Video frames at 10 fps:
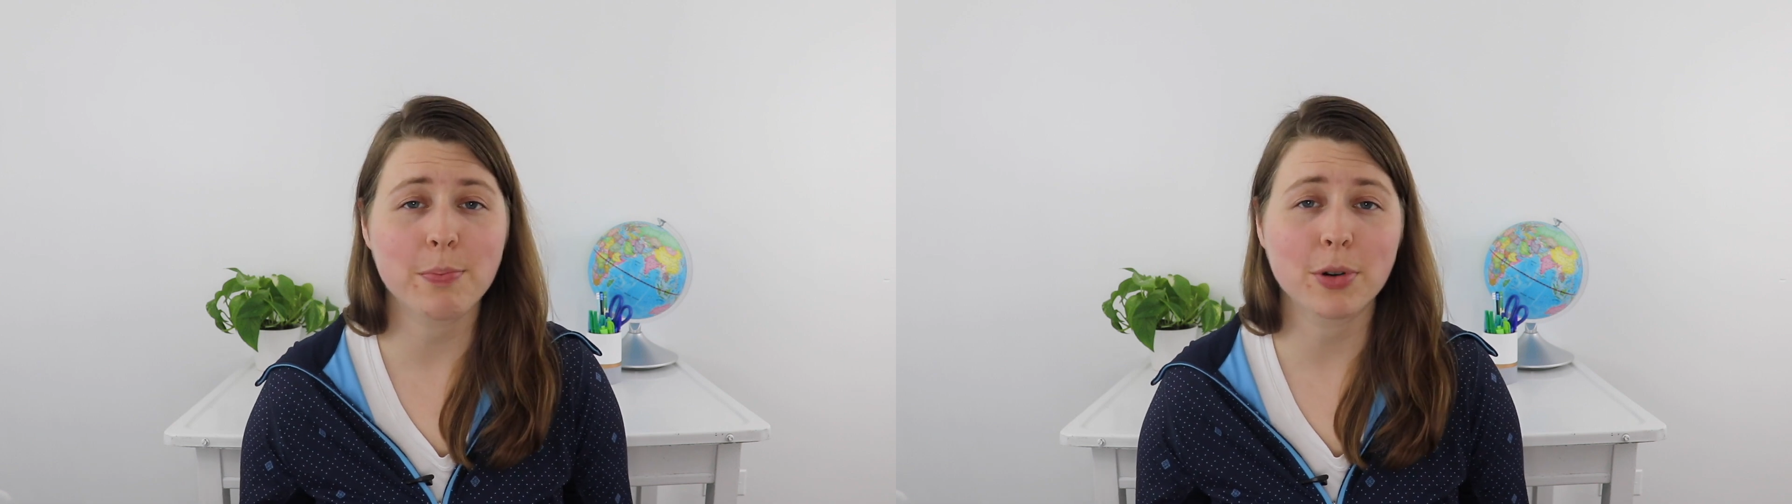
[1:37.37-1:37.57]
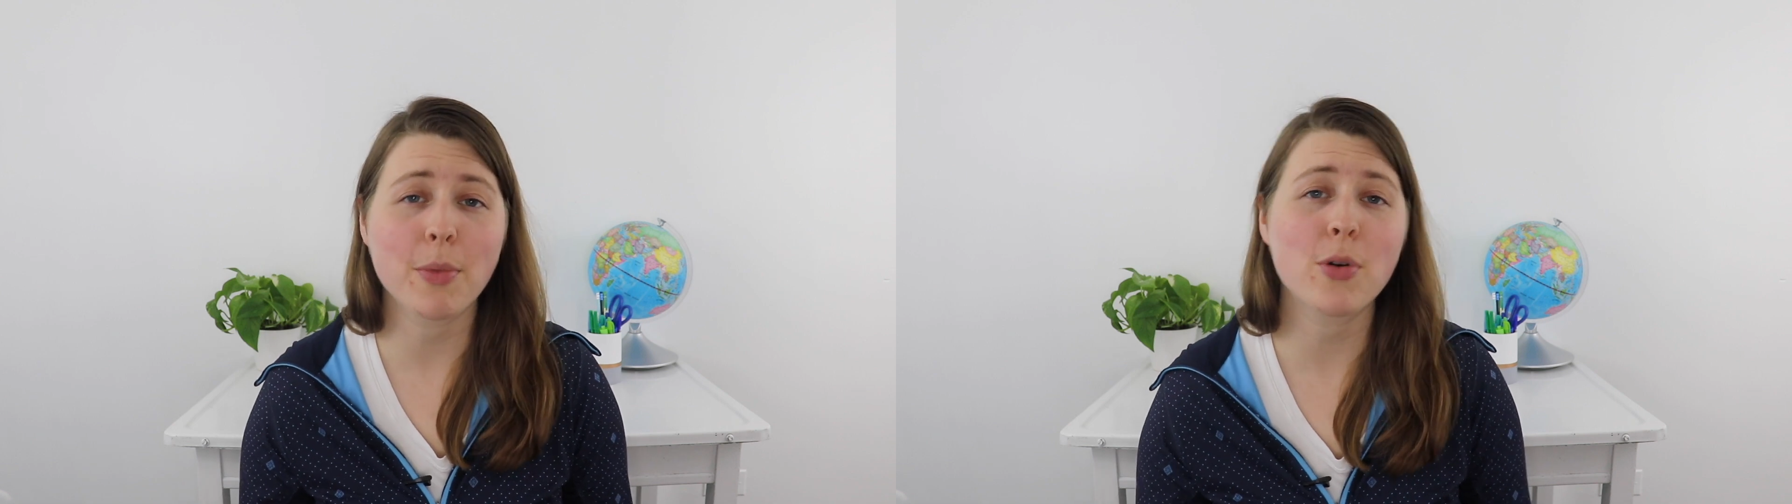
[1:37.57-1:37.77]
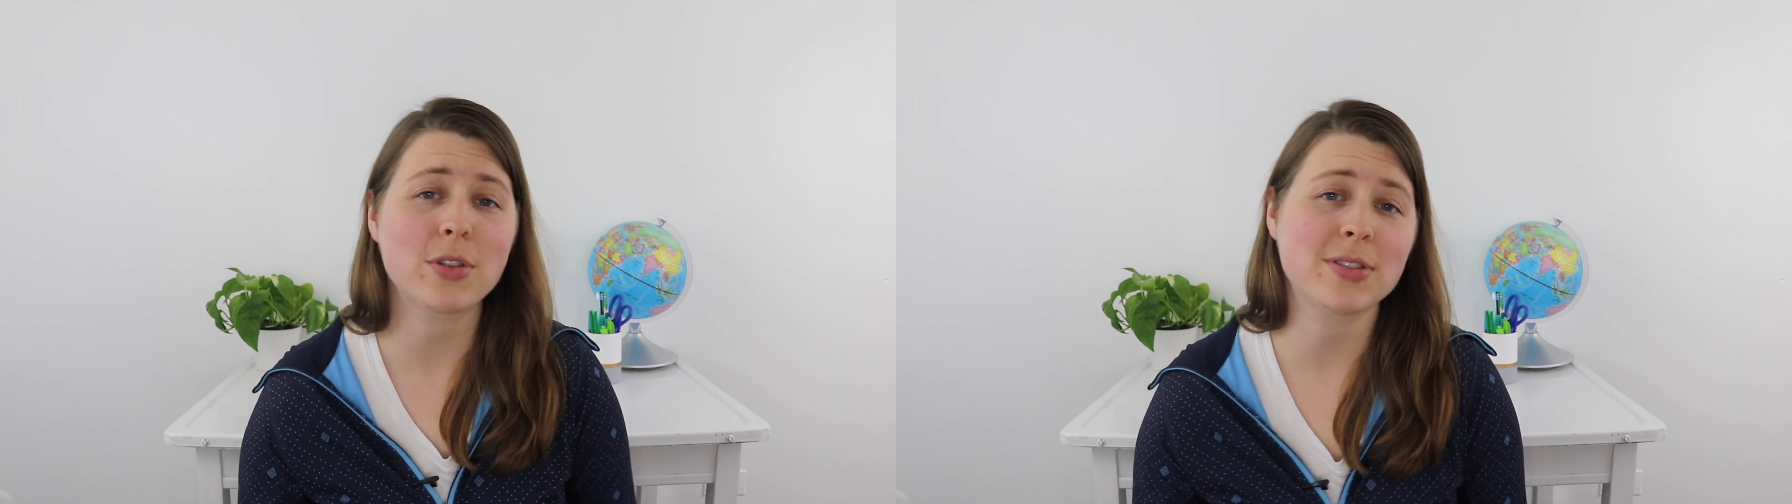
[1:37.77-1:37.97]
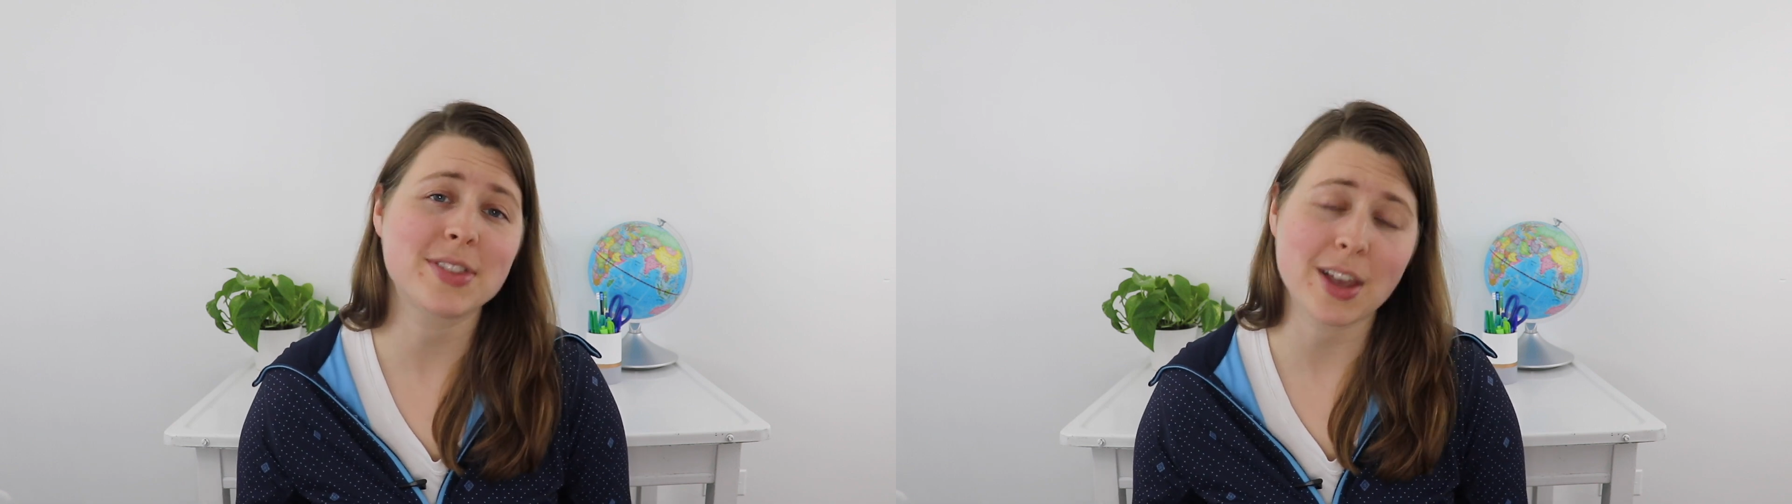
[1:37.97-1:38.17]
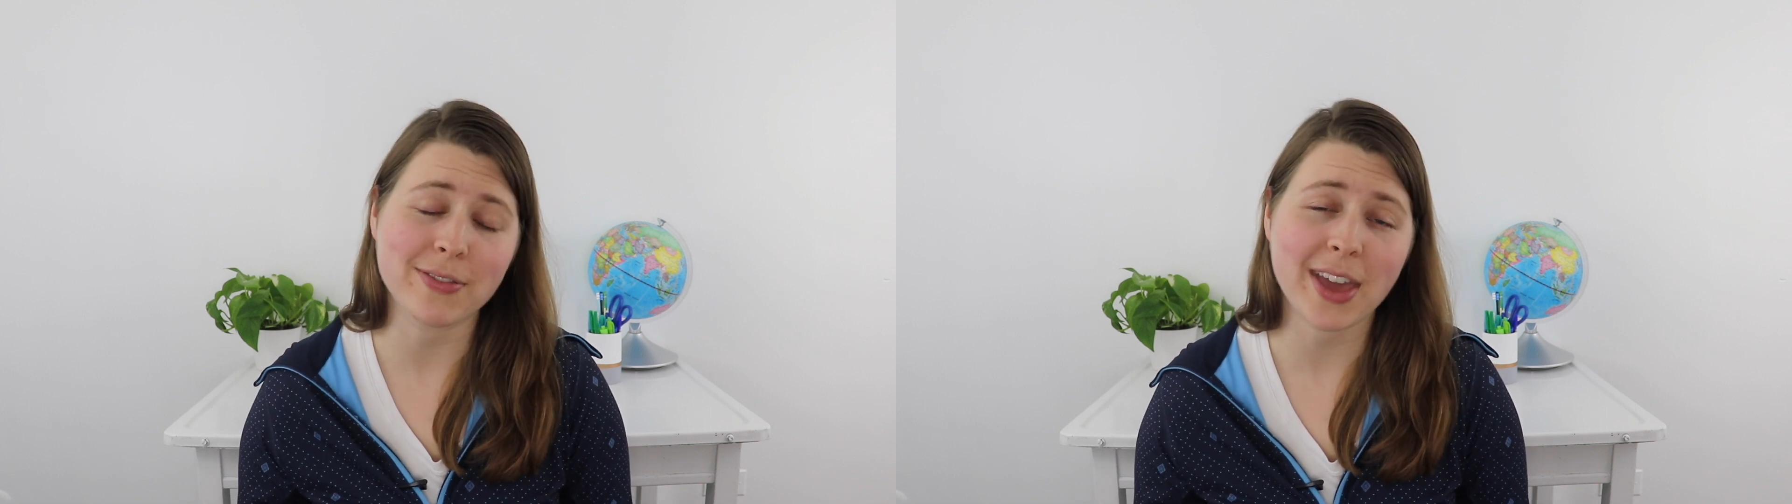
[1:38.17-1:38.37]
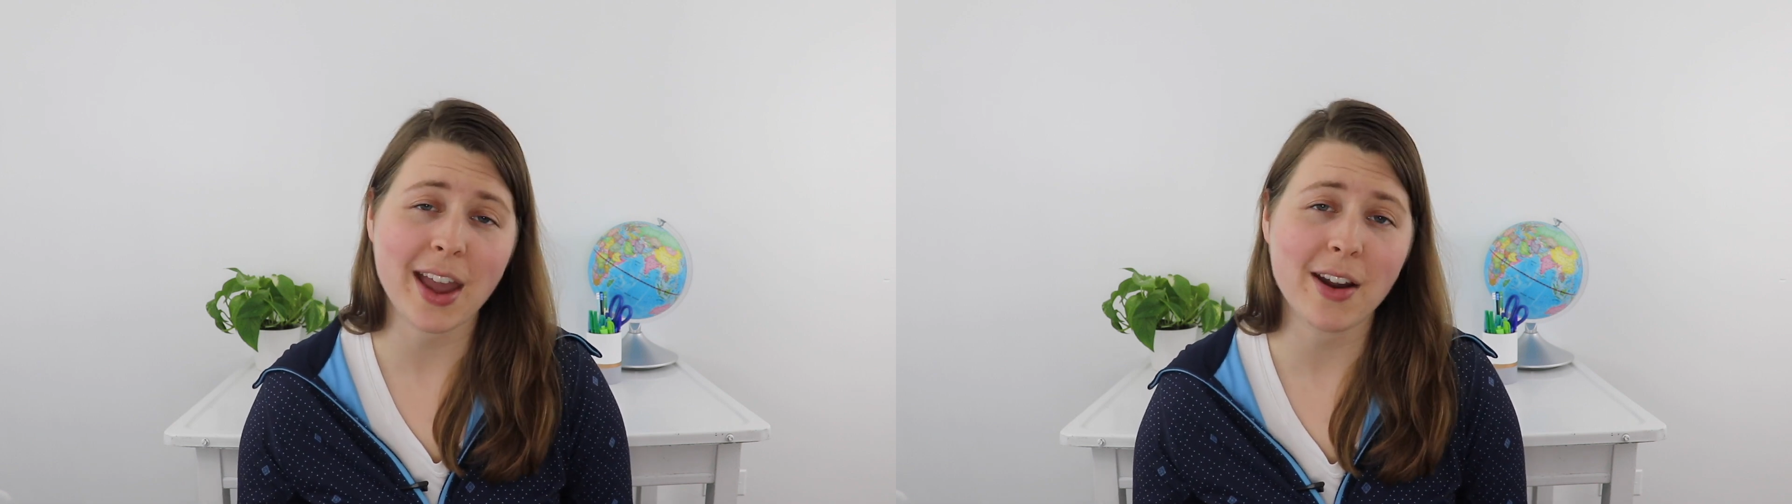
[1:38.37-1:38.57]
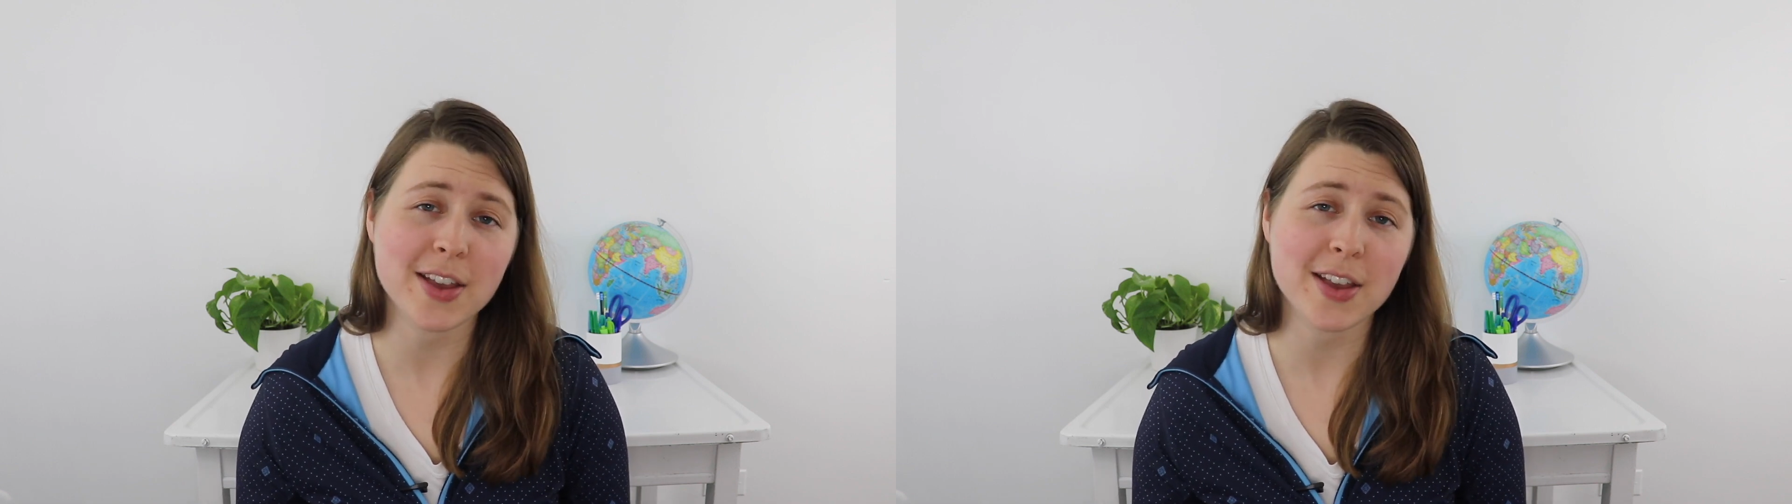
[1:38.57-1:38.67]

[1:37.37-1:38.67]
promote self-care